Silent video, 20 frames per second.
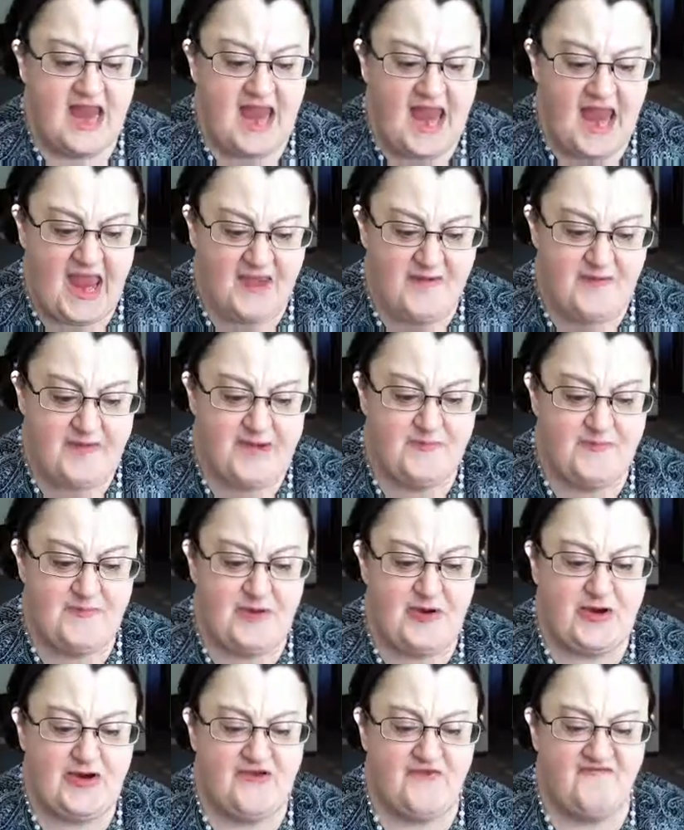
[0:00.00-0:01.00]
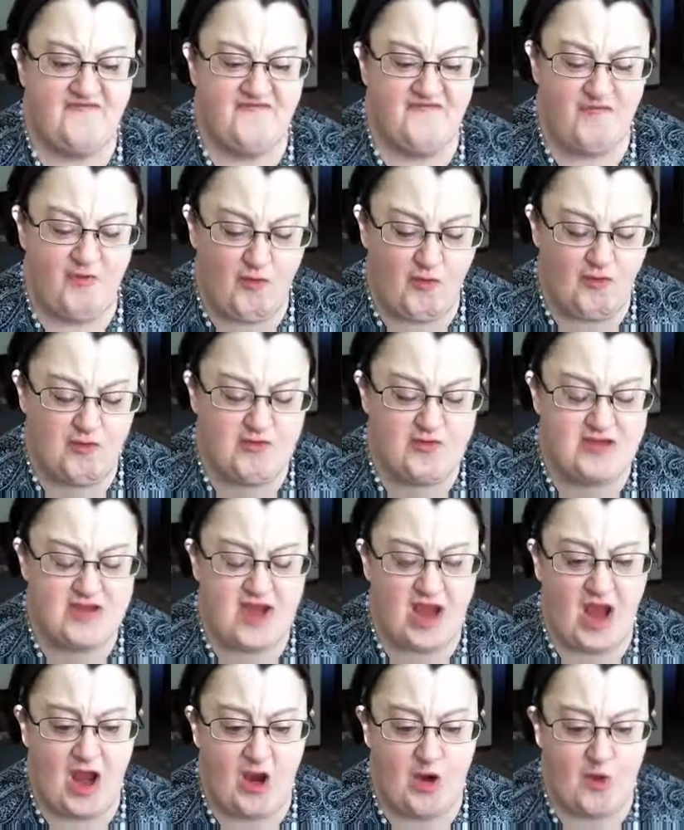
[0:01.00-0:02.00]
Even if we could force
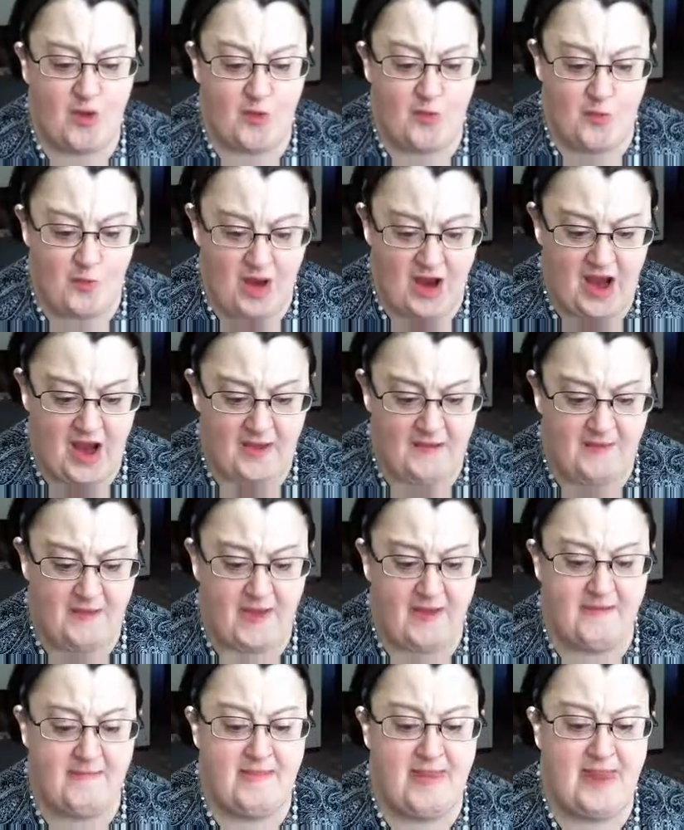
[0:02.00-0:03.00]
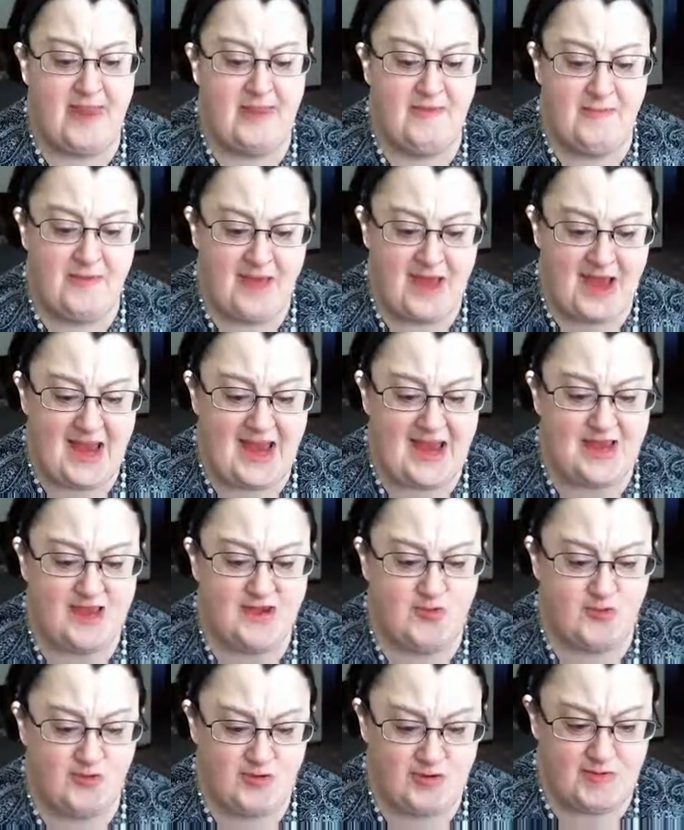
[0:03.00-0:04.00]
our way by manipulating
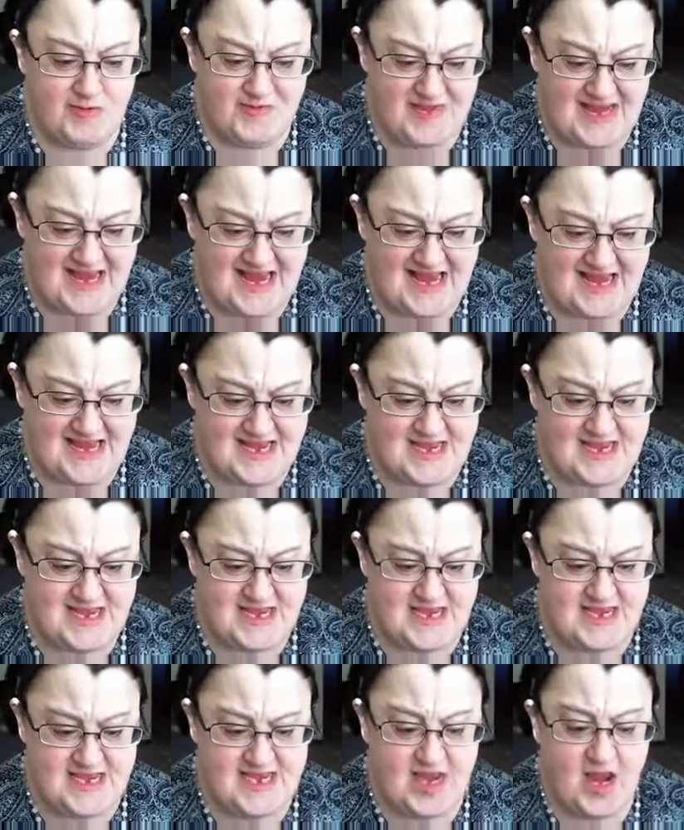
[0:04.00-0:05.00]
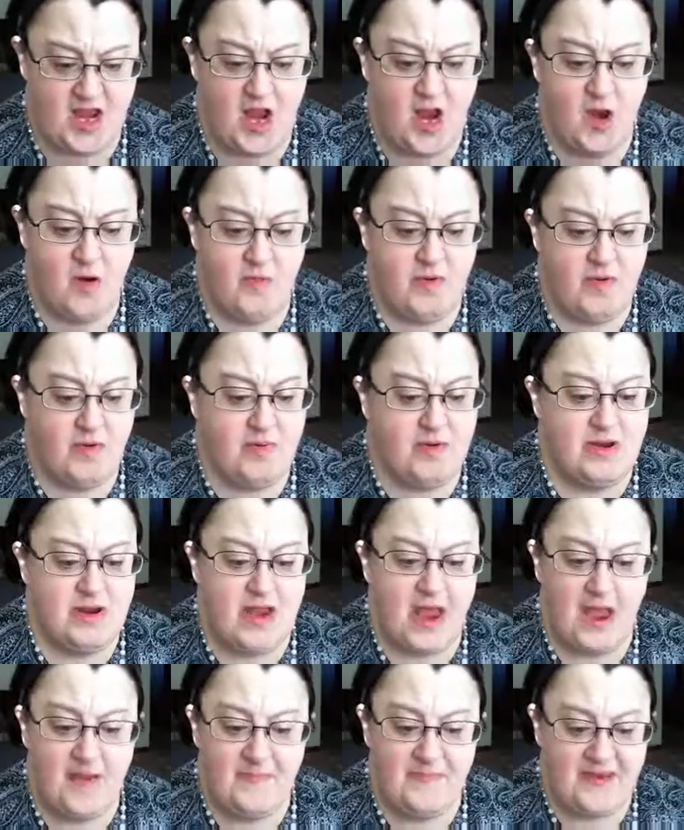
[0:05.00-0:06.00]
circumstances, we would
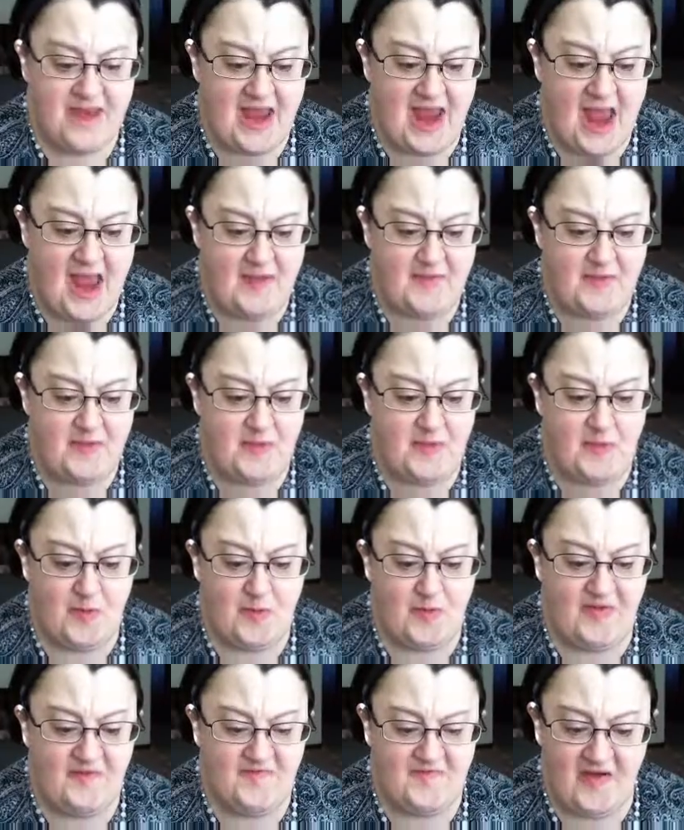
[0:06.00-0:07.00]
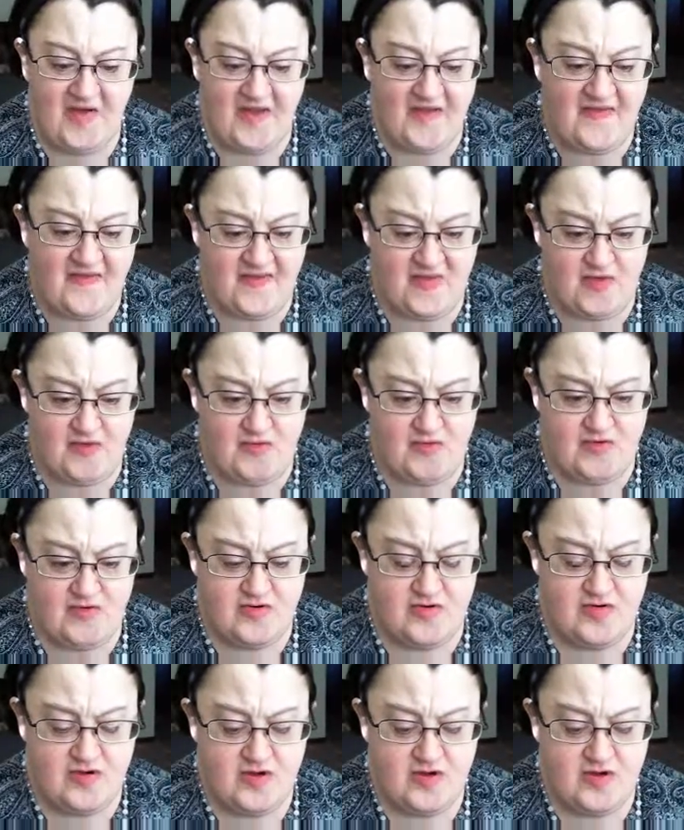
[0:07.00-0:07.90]
not be happy with what we find there.